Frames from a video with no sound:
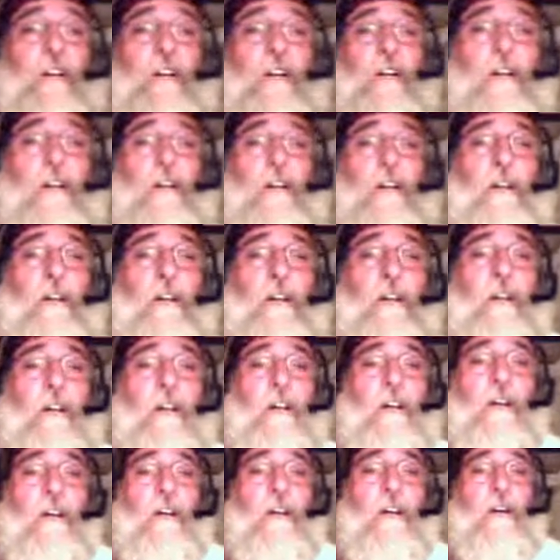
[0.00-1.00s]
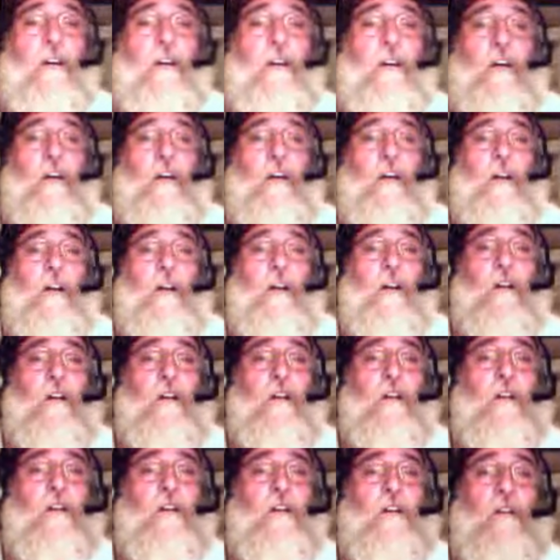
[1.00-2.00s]

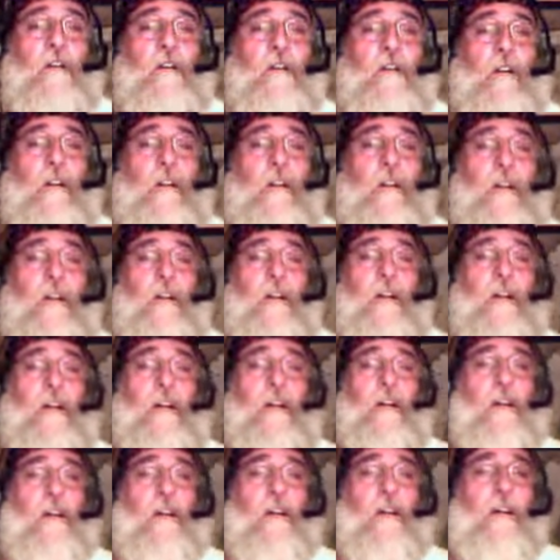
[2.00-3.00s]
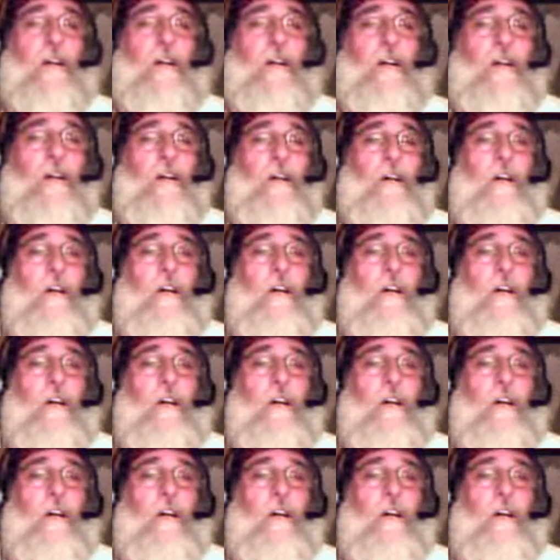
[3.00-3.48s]
(no one is talking)